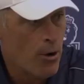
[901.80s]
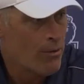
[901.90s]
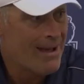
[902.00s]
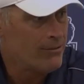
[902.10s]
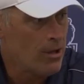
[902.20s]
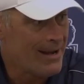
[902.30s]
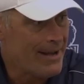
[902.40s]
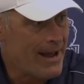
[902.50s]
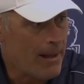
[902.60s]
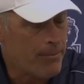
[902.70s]
don't have a lot
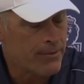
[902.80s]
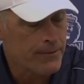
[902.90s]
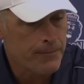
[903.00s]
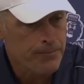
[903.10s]
of depth.